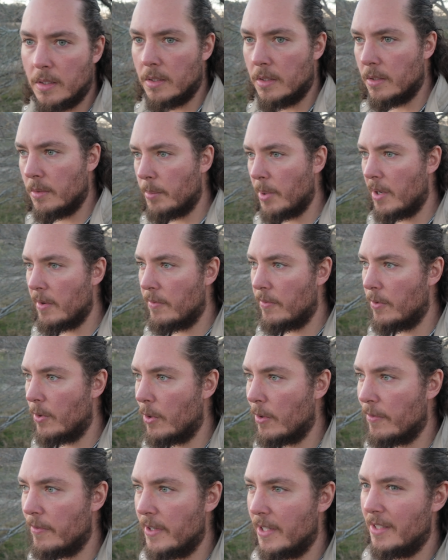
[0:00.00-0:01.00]
it's about
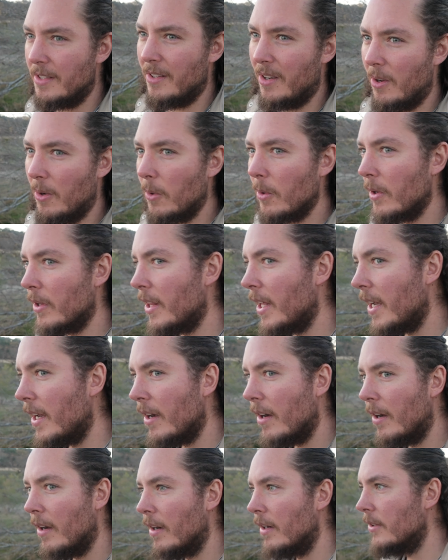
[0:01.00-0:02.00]
4 feet tall where they
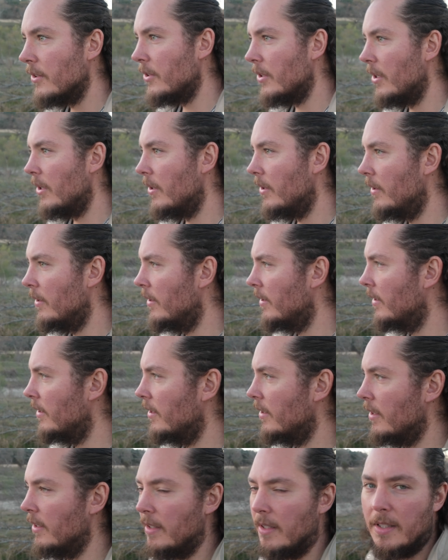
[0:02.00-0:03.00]
are, so
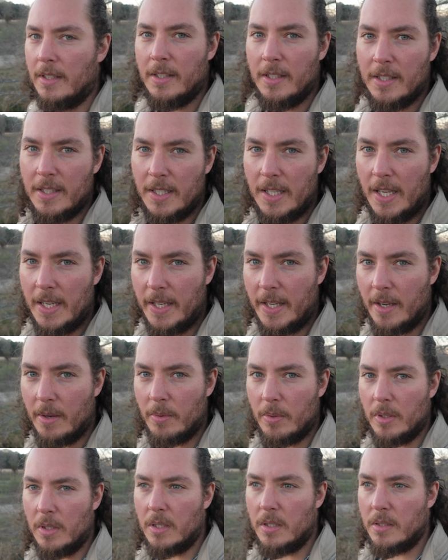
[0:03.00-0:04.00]
I can't
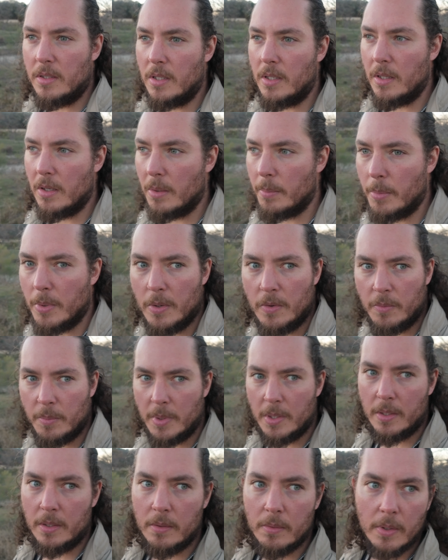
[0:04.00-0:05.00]
really see their
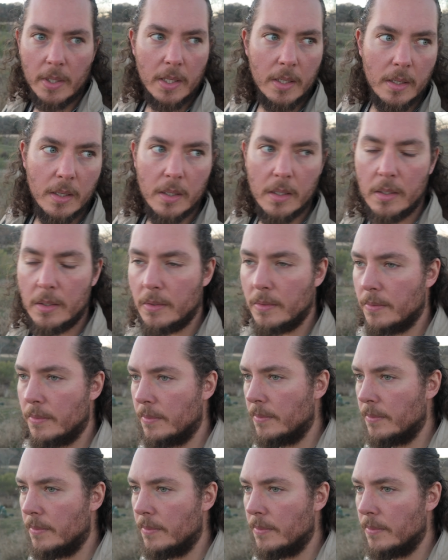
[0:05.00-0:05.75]
movement right now.